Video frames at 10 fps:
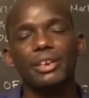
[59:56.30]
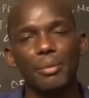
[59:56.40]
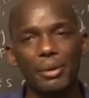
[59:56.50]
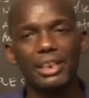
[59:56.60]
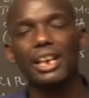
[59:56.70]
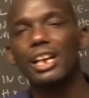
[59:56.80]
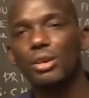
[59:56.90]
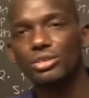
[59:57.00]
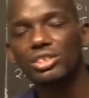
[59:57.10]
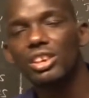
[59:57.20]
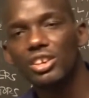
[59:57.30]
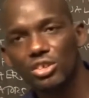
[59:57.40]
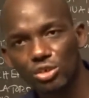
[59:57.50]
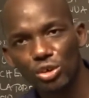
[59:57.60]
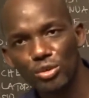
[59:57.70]
the bank account,
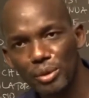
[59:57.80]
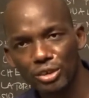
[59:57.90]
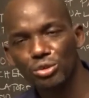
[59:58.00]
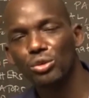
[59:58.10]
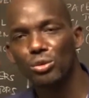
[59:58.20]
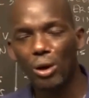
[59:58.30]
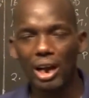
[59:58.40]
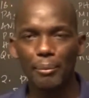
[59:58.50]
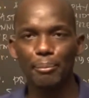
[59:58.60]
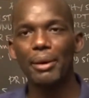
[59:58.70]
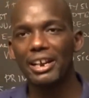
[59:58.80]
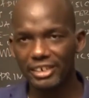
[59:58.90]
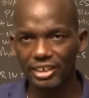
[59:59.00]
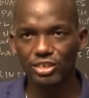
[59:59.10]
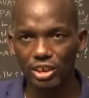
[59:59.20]
so you may do your bank
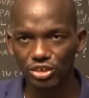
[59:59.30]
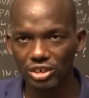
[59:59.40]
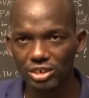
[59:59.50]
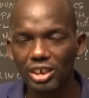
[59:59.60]
transaction.